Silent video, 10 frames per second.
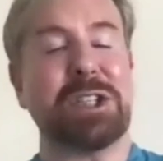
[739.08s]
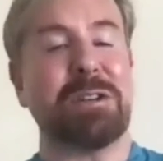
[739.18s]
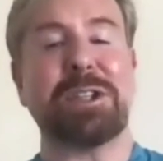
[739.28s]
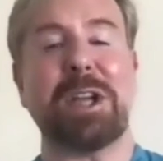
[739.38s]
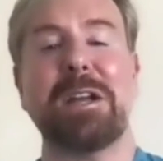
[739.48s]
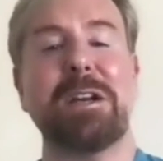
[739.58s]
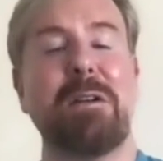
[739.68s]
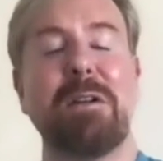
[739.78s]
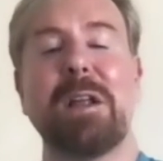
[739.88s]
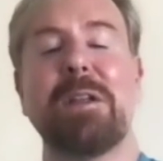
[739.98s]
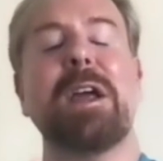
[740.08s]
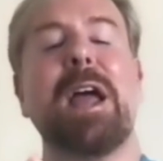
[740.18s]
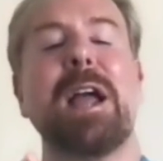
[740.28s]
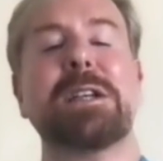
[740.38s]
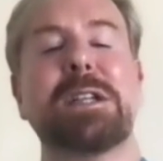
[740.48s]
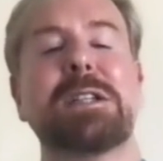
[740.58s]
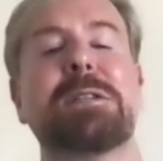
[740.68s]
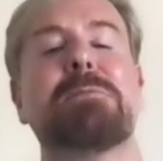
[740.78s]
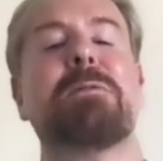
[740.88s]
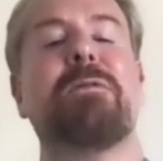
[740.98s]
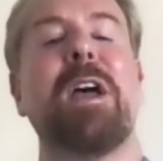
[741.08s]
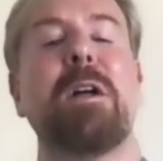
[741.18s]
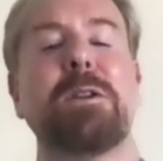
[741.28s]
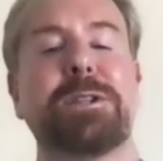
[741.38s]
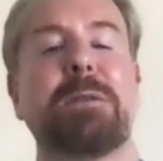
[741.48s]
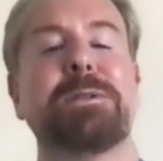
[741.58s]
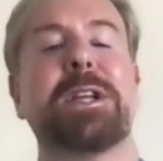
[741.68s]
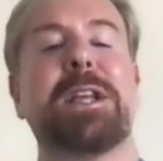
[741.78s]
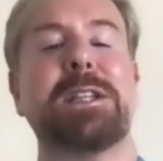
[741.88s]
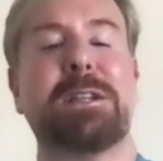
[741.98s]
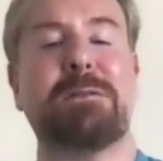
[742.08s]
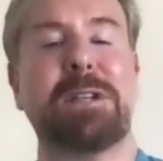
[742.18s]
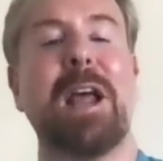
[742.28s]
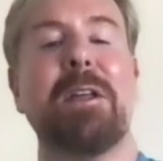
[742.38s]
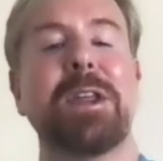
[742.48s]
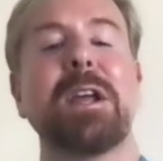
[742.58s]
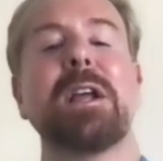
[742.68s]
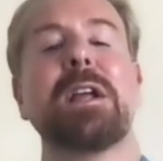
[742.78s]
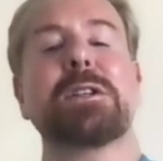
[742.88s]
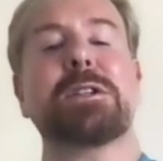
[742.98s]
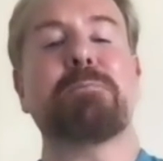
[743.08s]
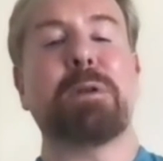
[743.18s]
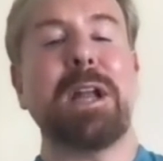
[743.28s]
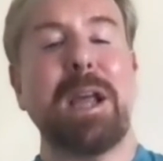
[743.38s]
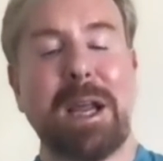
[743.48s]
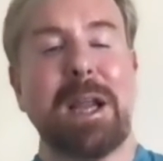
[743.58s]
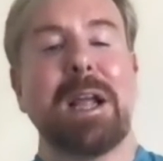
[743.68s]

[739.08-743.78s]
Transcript: There's the actors felt it was a kiss of death to play